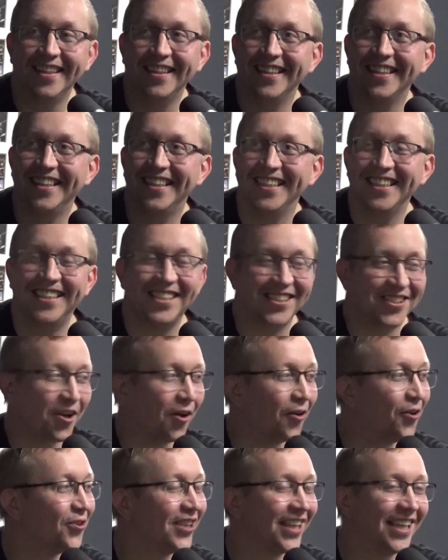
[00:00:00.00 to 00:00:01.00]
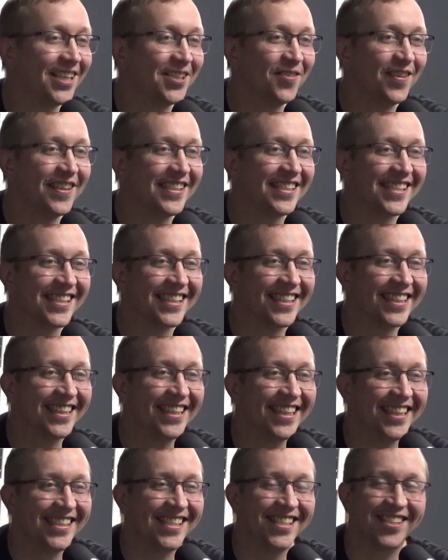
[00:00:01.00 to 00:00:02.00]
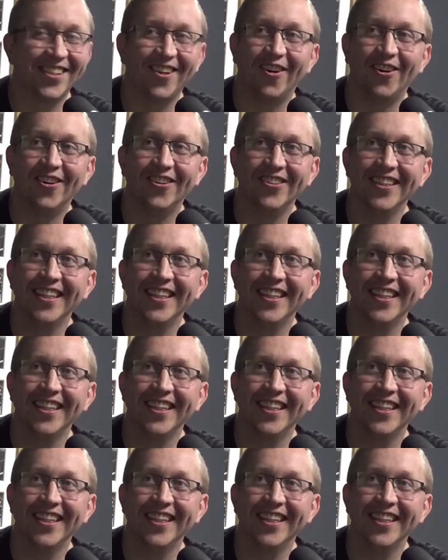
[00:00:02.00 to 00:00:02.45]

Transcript: This is gold, this, mate. This is gold.